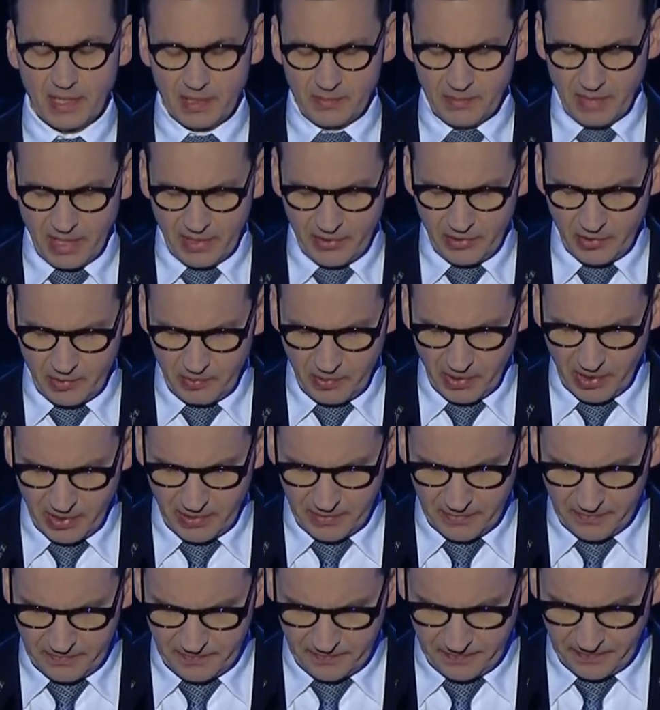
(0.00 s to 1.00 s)
in
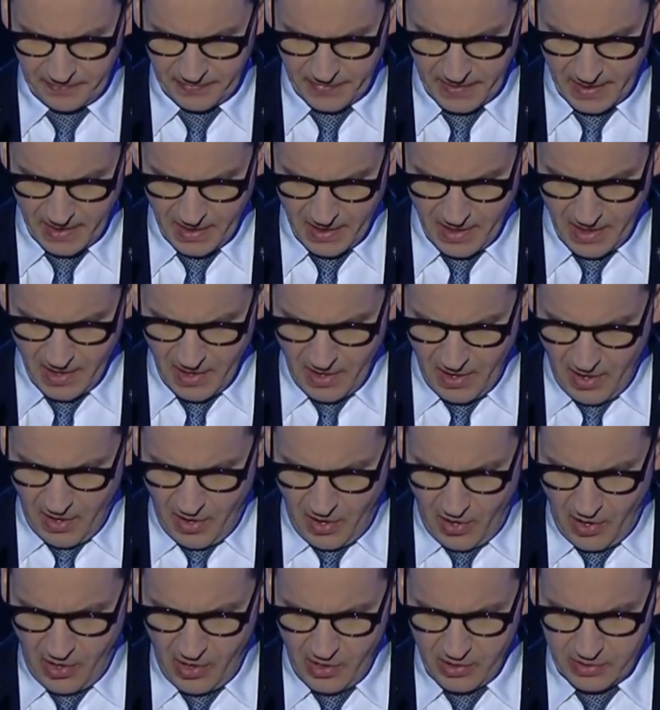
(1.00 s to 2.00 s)
Mariupol.
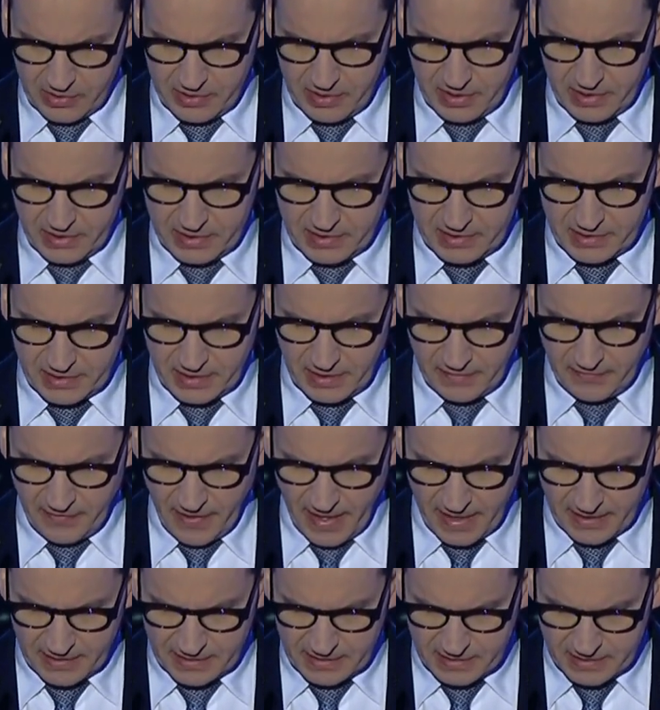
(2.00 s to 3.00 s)
All these
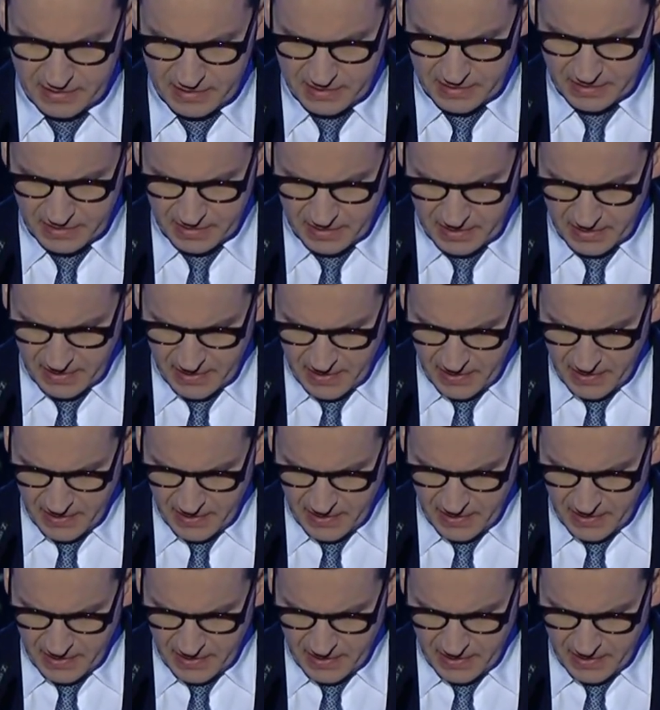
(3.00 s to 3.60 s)
events